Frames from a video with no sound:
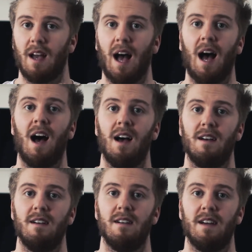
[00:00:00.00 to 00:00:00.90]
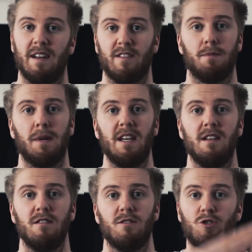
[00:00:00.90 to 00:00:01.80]
are
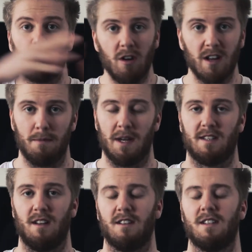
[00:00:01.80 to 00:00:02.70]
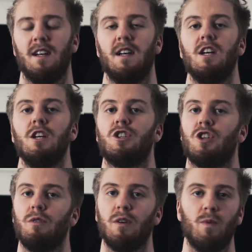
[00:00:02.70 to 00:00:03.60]
inevitably stronger muscles.
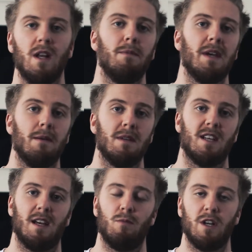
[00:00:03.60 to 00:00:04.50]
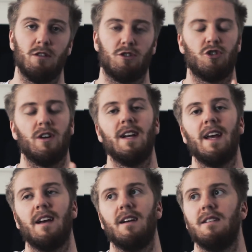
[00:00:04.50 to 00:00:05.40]
So there will become a time when your
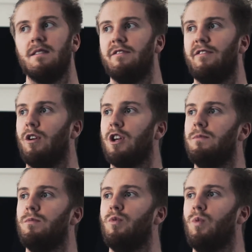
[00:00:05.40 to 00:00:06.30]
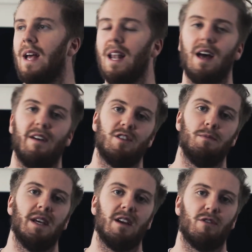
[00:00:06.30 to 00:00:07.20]
training volume will have to
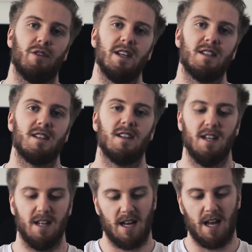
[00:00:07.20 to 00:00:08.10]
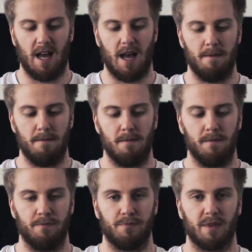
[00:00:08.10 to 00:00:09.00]
be increased.
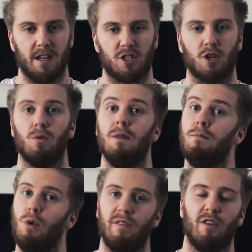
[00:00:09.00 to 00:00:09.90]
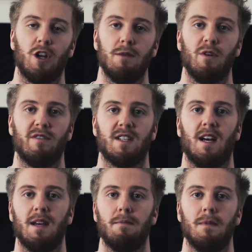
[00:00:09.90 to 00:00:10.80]
So more volume over
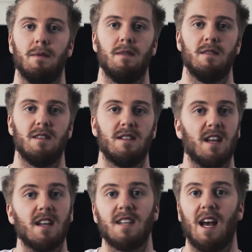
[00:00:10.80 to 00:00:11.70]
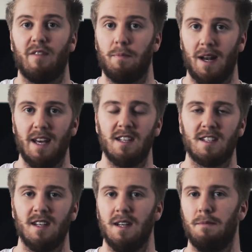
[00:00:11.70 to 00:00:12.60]
time does have a
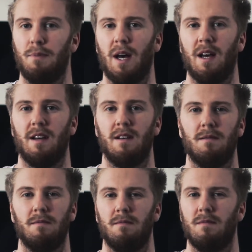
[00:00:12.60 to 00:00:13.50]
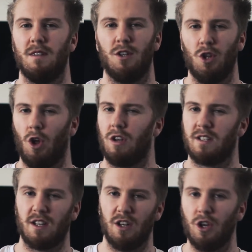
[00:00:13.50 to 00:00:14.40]
place, but
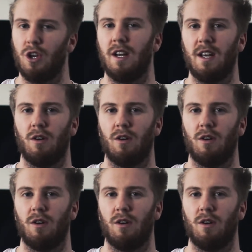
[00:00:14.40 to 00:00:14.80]
not early